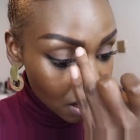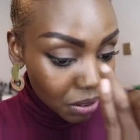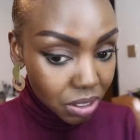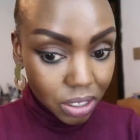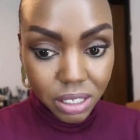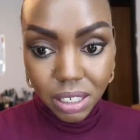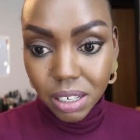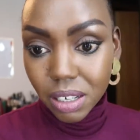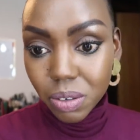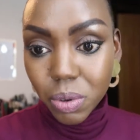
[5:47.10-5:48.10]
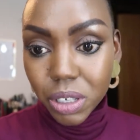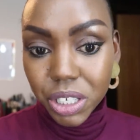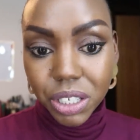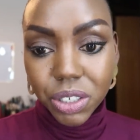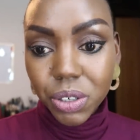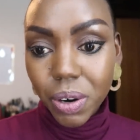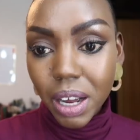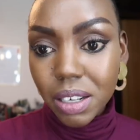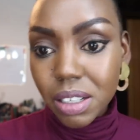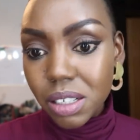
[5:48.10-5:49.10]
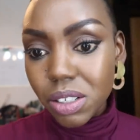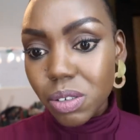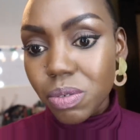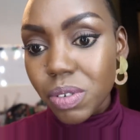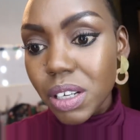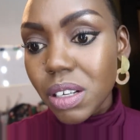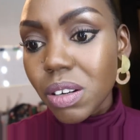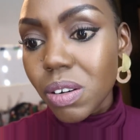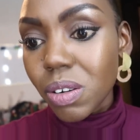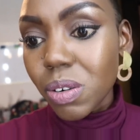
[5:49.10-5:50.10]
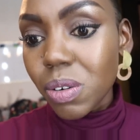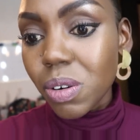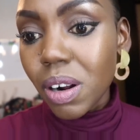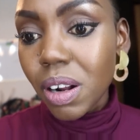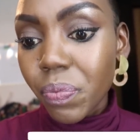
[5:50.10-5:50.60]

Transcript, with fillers: I was just here watching Joanna's new video.